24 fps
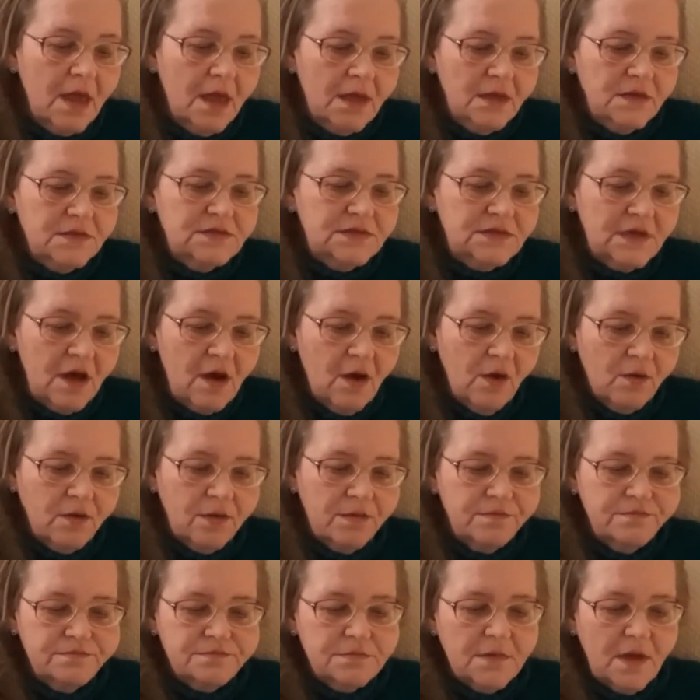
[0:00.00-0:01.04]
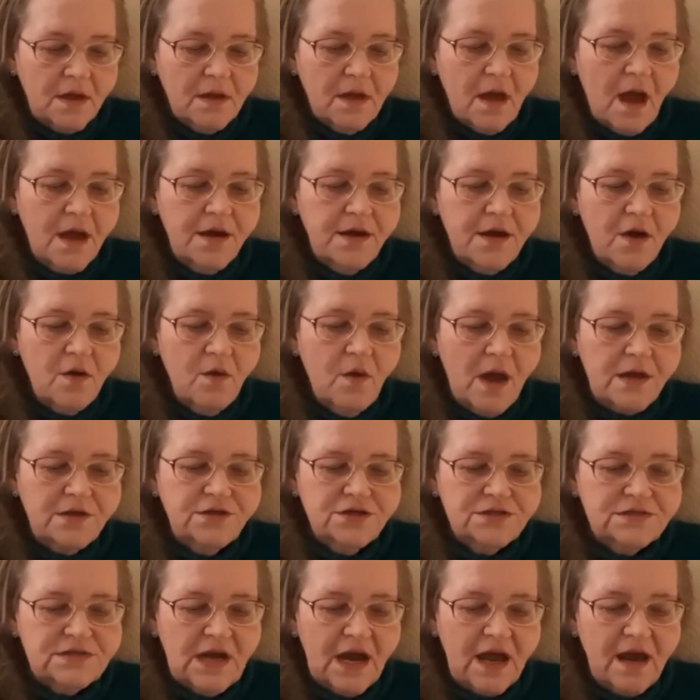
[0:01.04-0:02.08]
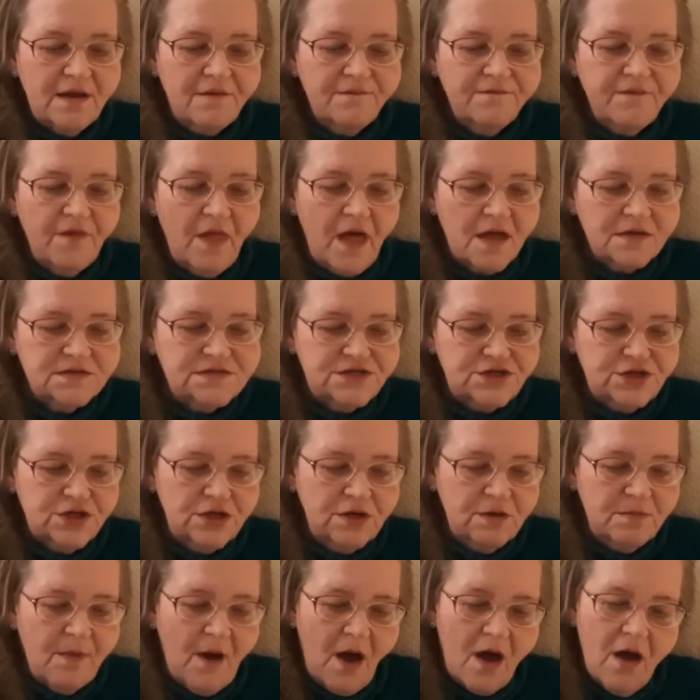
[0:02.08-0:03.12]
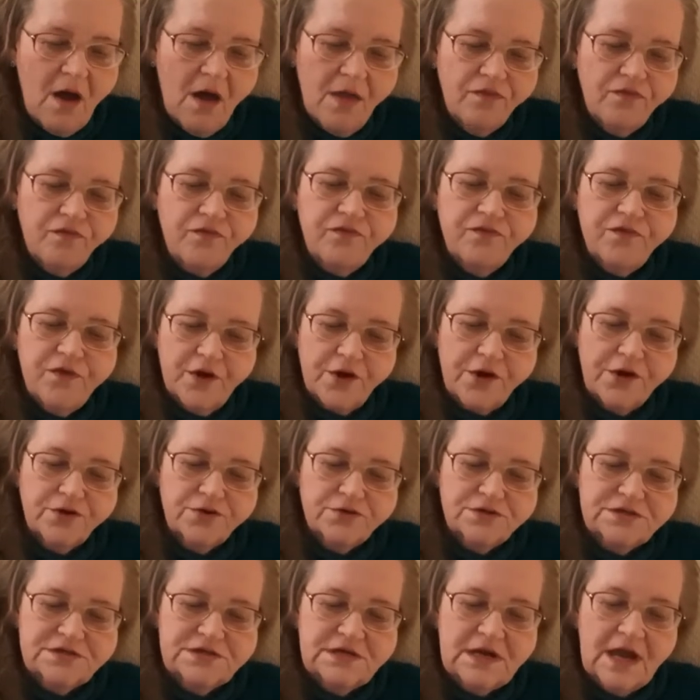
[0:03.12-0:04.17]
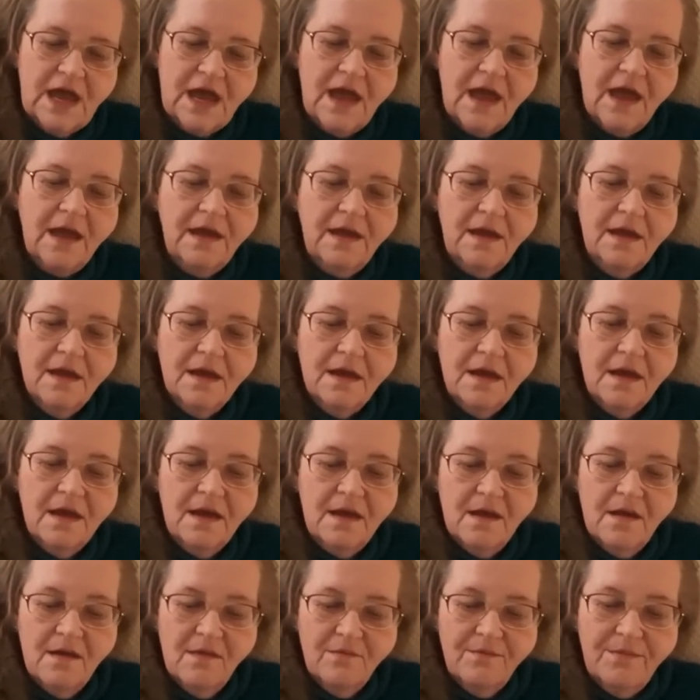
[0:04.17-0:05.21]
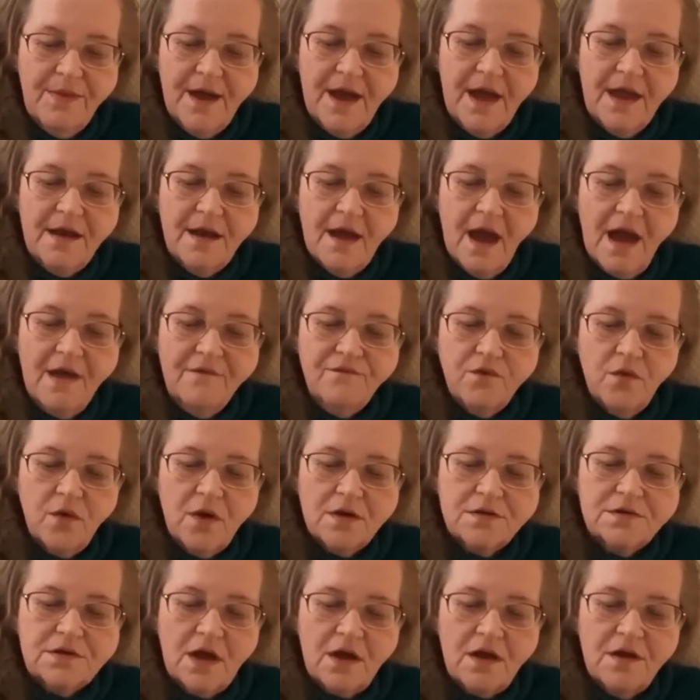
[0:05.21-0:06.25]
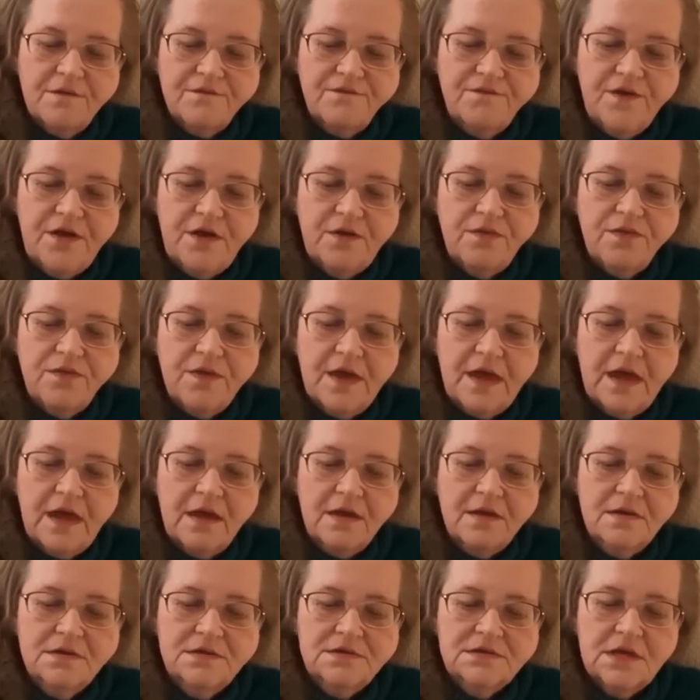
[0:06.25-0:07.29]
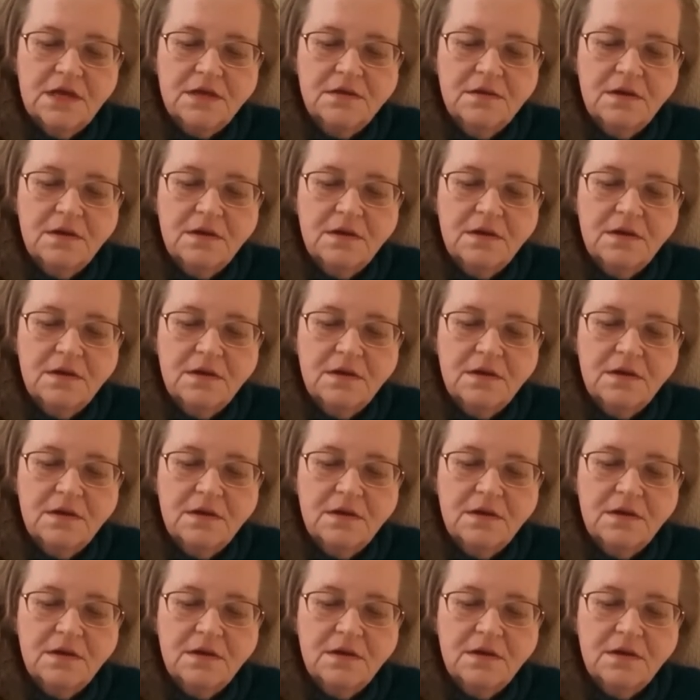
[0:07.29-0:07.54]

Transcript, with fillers: So, I know I just had a floss tube on Thursday, but I've worked on a few things.